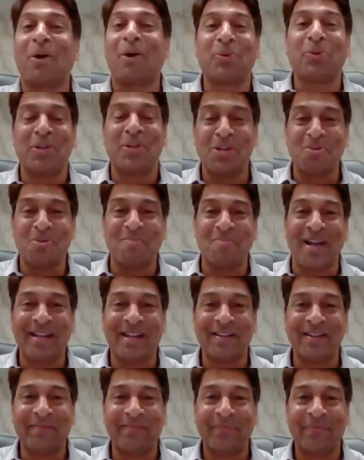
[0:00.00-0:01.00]
the doubt in your
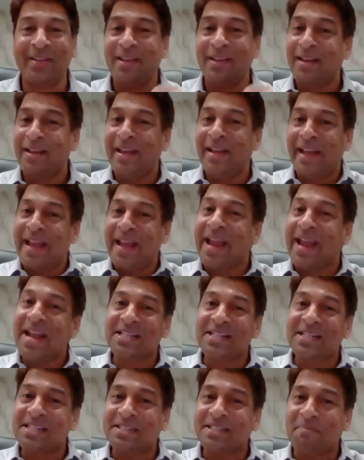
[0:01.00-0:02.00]
mind.
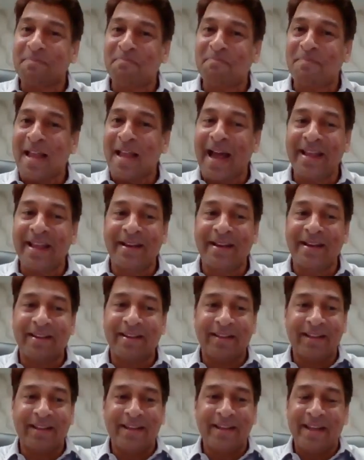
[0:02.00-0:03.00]
A is a supplier
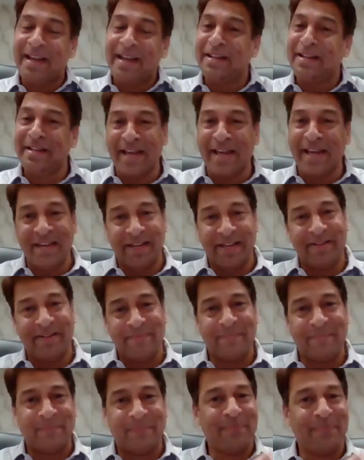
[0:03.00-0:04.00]
in Delhi.
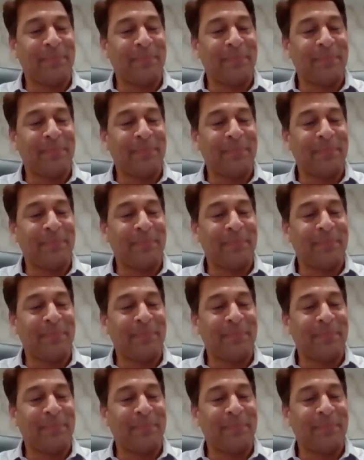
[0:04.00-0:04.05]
